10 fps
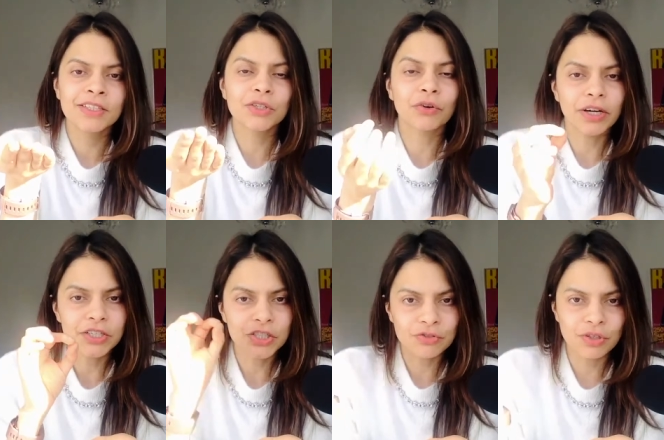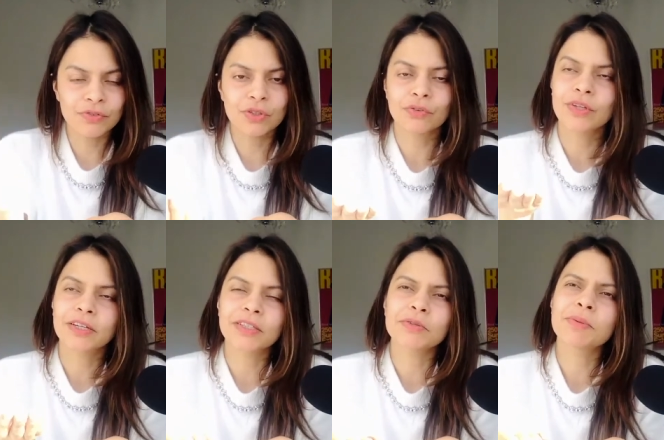Sorry, I just drifted off there
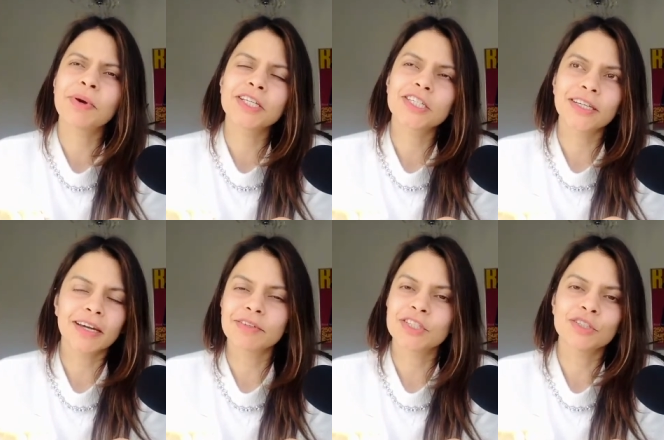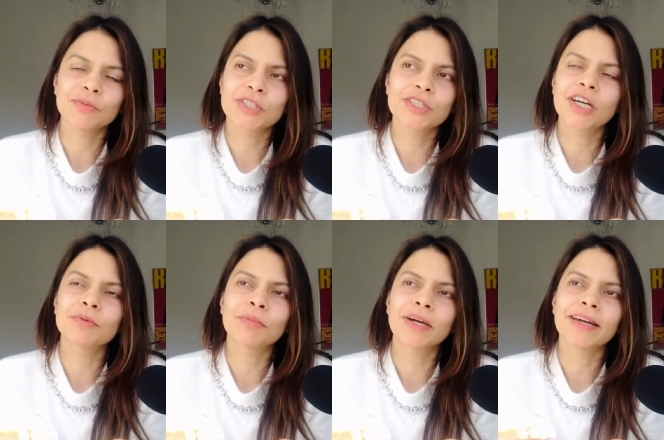because I was imagining having too much
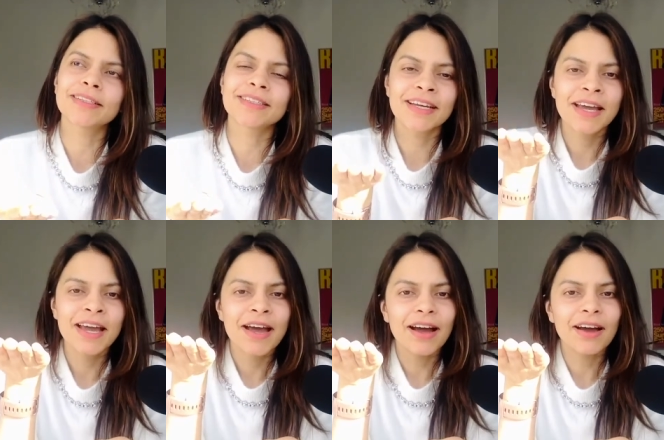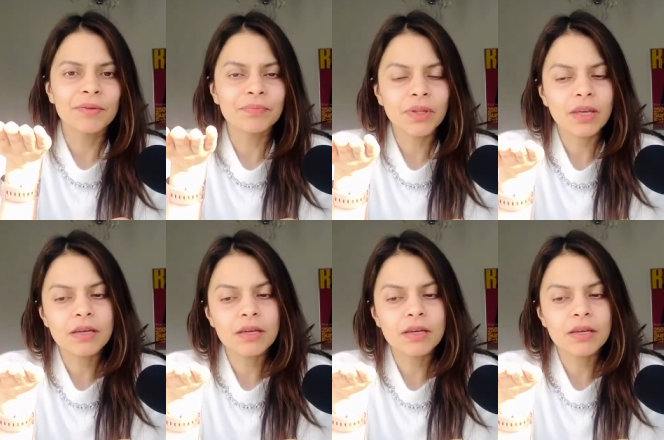time on my hands.